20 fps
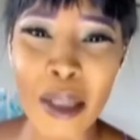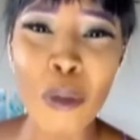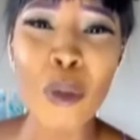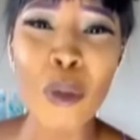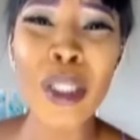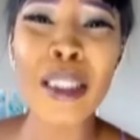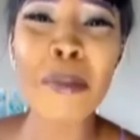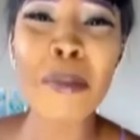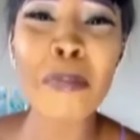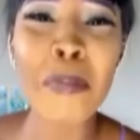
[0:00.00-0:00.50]

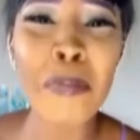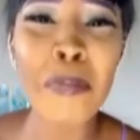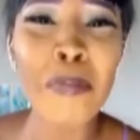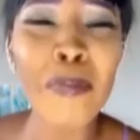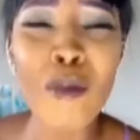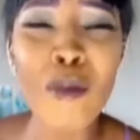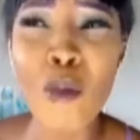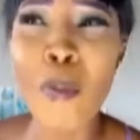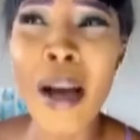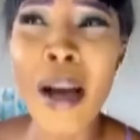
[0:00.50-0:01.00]
Which
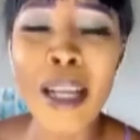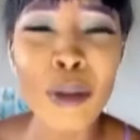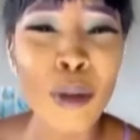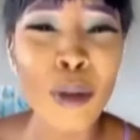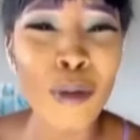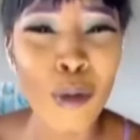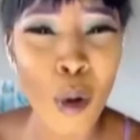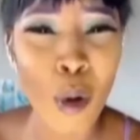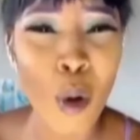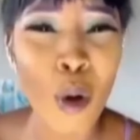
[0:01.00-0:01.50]
man
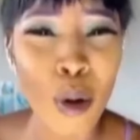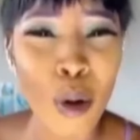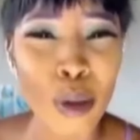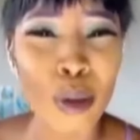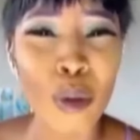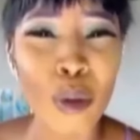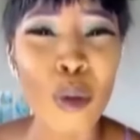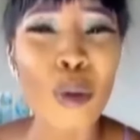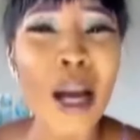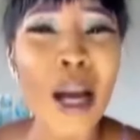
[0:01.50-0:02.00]
of
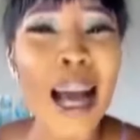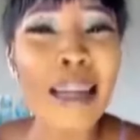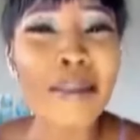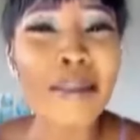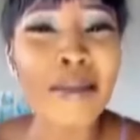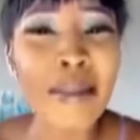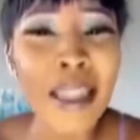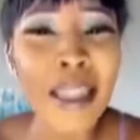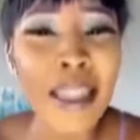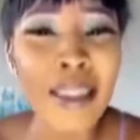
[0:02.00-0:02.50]
God go
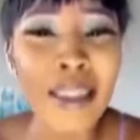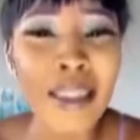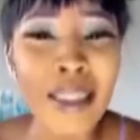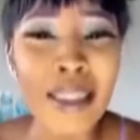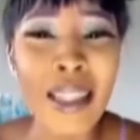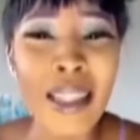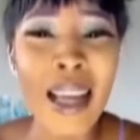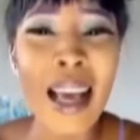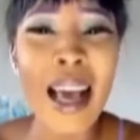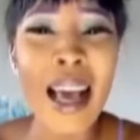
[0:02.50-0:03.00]
arrange
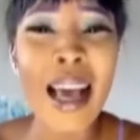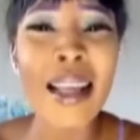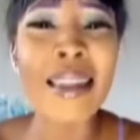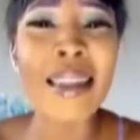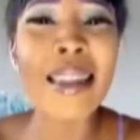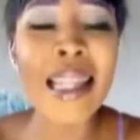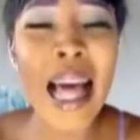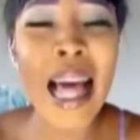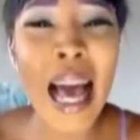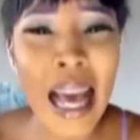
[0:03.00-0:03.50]

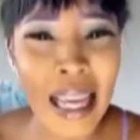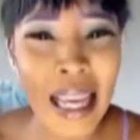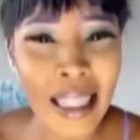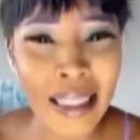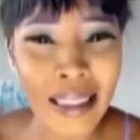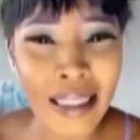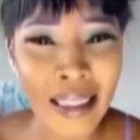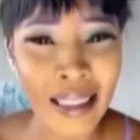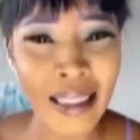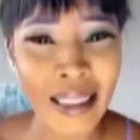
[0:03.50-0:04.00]

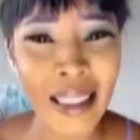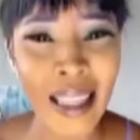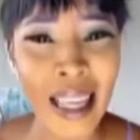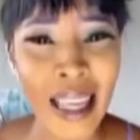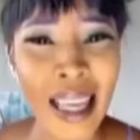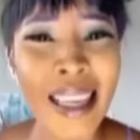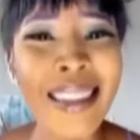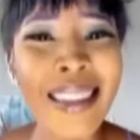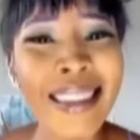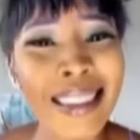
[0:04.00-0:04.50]
lies
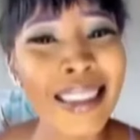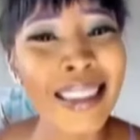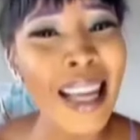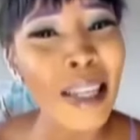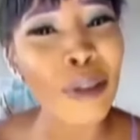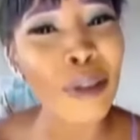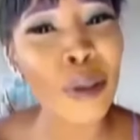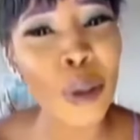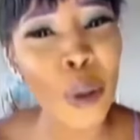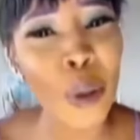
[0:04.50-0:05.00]

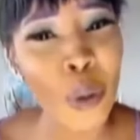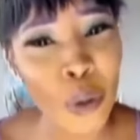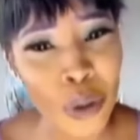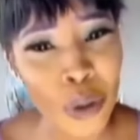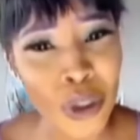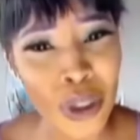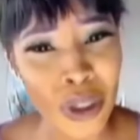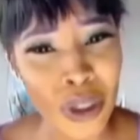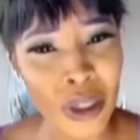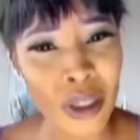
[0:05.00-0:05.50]
inside church,
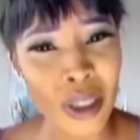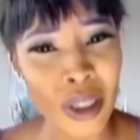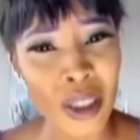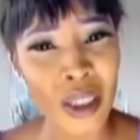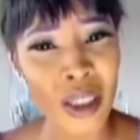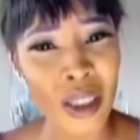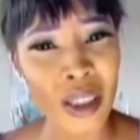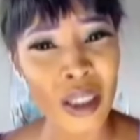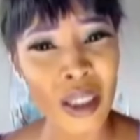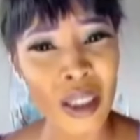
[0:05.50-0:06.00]

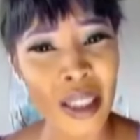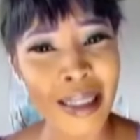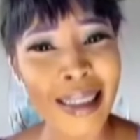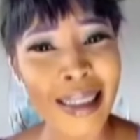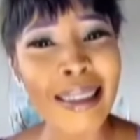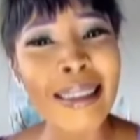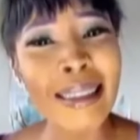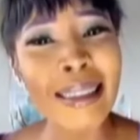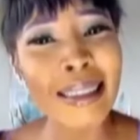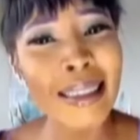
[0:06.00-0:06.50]

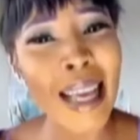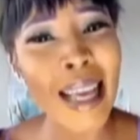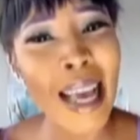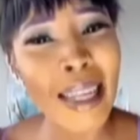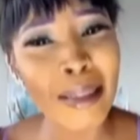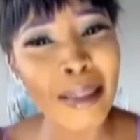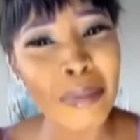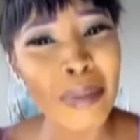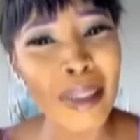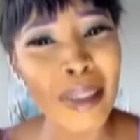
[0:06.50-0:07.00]

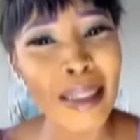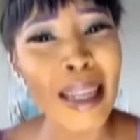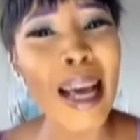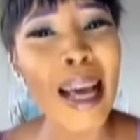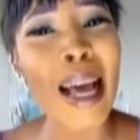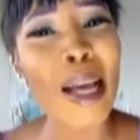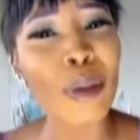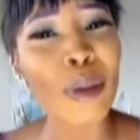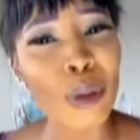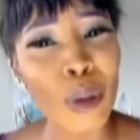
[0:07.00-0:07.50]
inside the
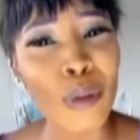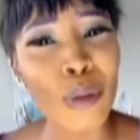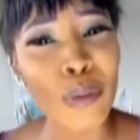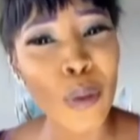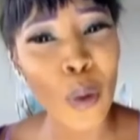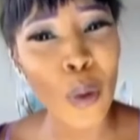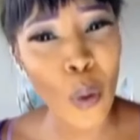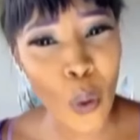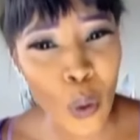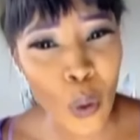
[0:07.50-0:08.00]
house
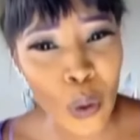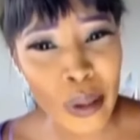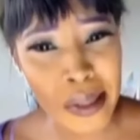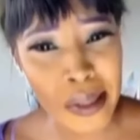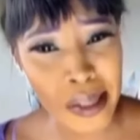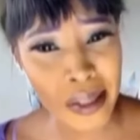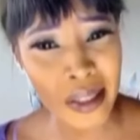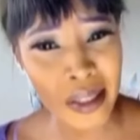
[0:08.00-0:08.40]
of God,